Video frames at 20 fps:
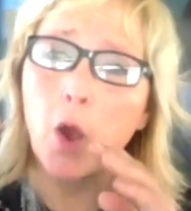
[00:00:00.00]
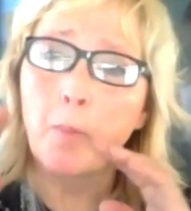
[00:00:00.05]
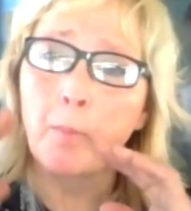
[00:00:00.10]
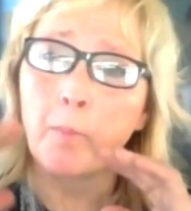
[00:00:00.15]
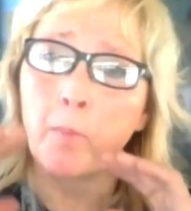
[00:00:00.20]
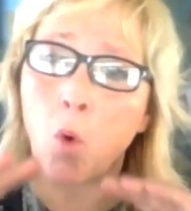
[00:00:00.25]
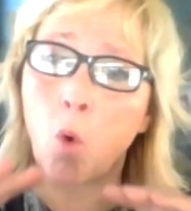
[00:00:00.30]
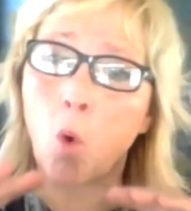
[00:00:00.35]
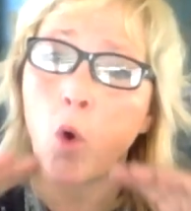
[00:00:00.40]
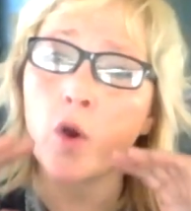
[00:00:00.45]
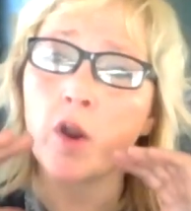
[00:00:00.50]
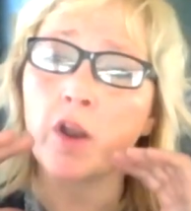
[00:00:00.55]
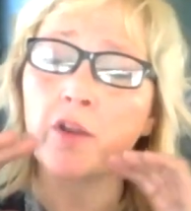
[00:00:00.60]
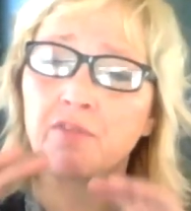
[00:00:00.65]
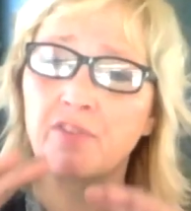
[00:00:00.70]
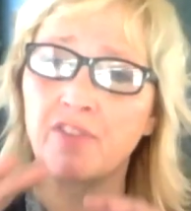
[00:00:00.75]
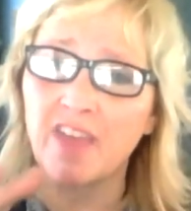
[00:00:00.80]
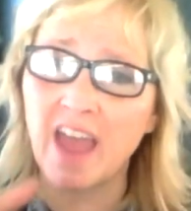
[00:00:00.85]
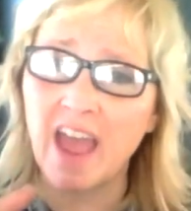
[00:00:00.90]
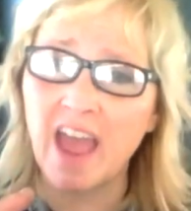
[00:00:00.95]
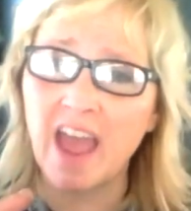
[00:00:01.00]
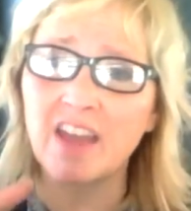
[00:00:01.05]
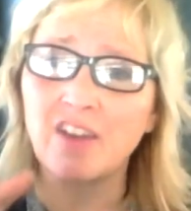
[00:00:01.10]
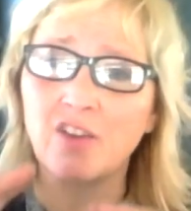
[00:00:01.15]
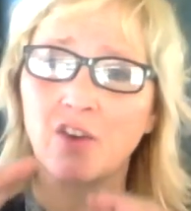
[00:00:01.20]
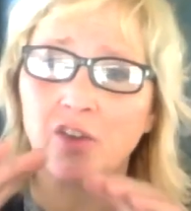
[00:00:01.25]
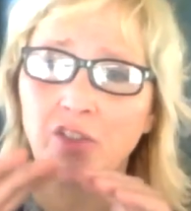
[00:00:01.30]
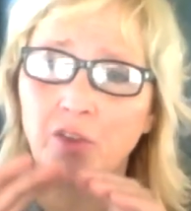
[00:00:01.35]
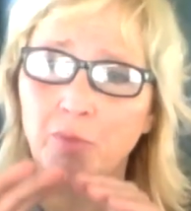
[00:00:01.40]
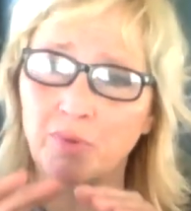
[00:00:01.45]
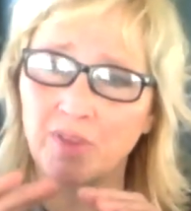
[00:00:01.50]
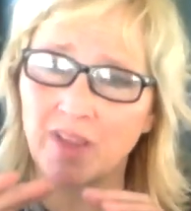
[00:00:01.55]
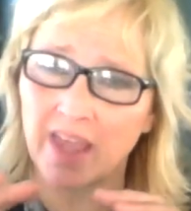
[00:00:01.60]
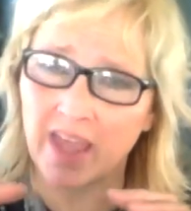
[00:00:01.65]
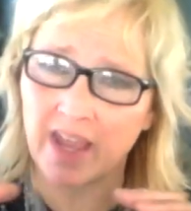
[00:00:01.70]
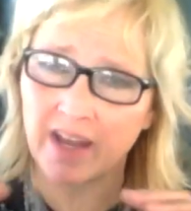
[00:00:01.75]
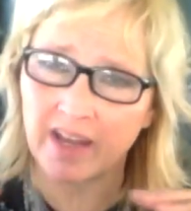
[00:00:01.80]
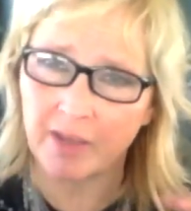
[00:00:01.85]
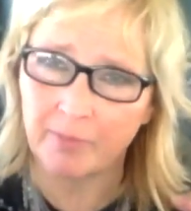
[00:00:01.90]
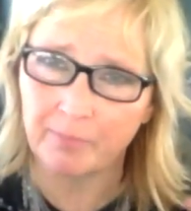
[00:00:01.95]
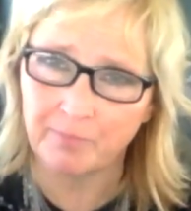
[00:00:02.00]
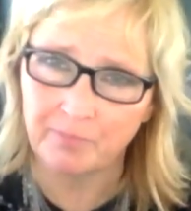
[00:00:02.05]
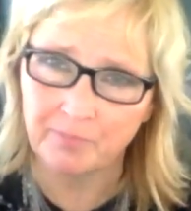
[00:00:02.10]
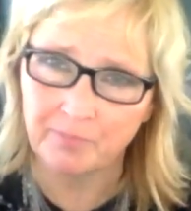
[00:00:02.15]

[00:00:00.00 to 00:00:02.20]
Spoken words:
more of that on the planet.